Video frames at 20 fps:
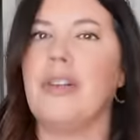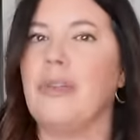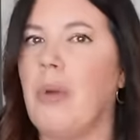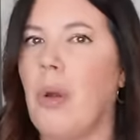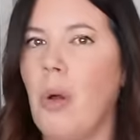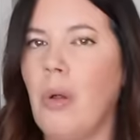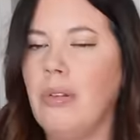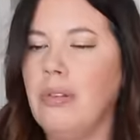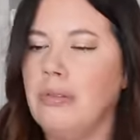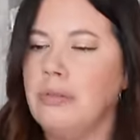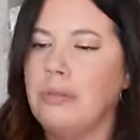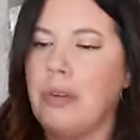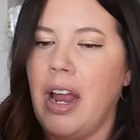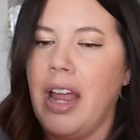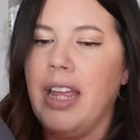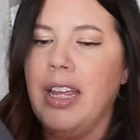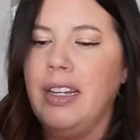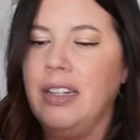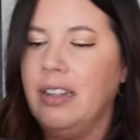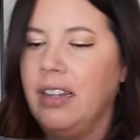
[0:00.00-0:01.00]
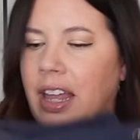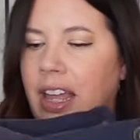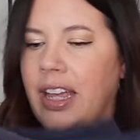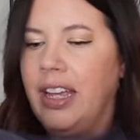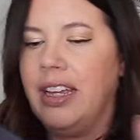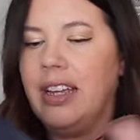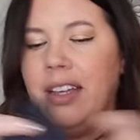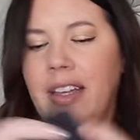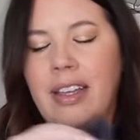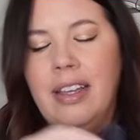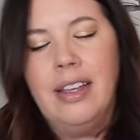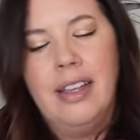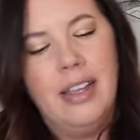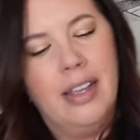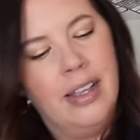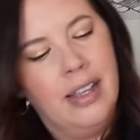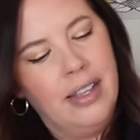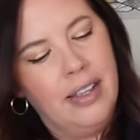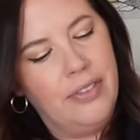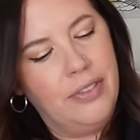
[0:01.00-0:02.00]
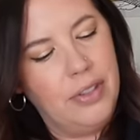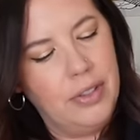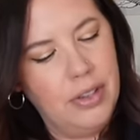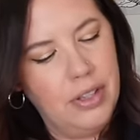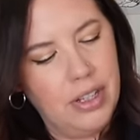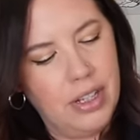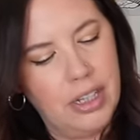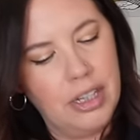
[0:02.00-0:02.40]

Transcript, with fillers: and roll, right? Like, if you look